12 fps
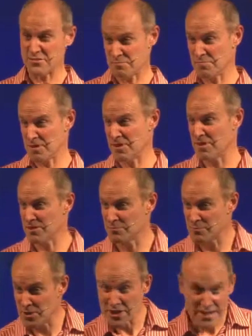you
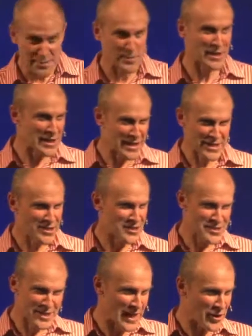need to be a leader
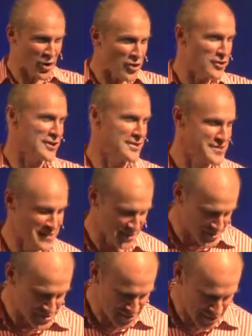to get on and, you
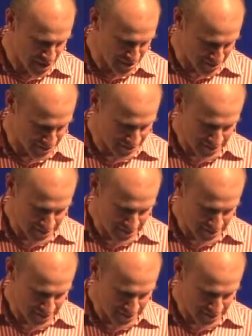know, to learn.